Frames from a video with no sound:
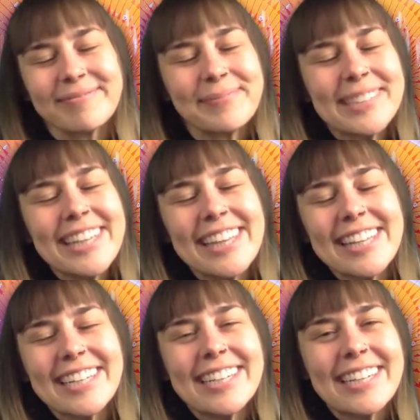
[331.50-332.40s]
Breathe
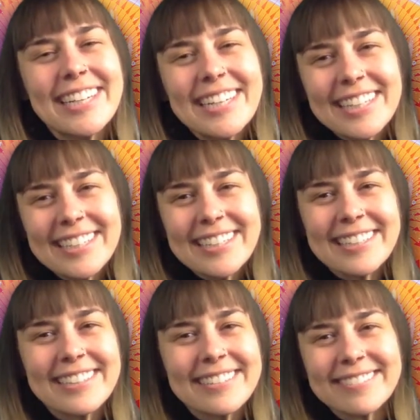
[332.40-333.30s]
in
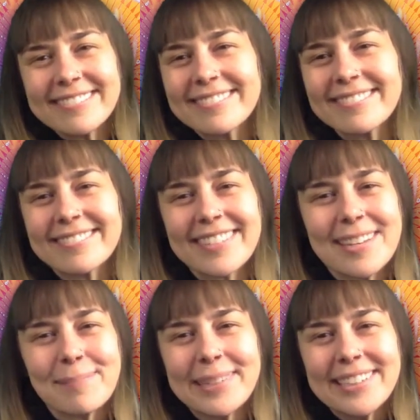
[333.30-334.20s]

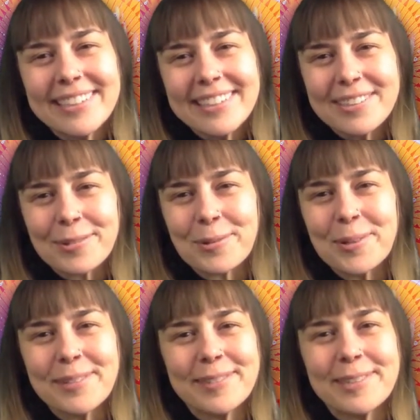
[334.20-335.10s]
and be in
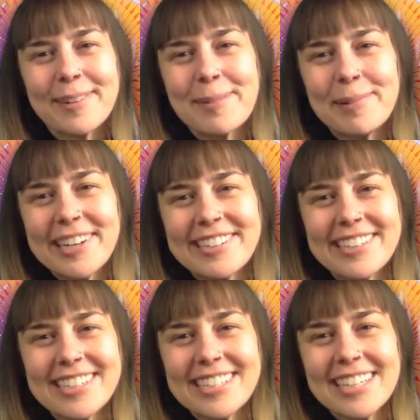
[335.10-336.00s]
control of your
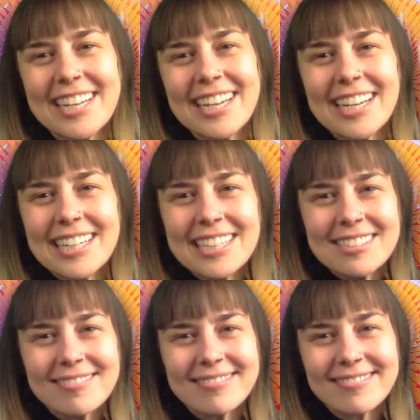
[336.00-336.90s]
vibration today.
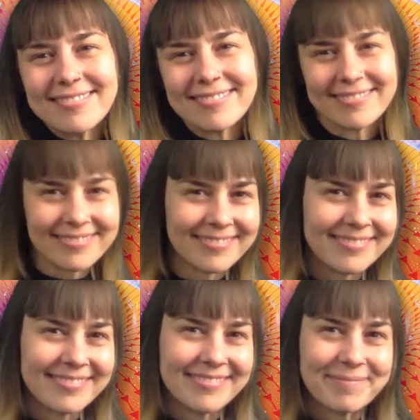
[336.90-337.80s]

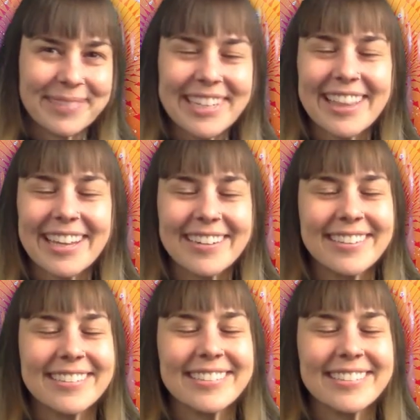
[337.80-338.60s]
Breathe out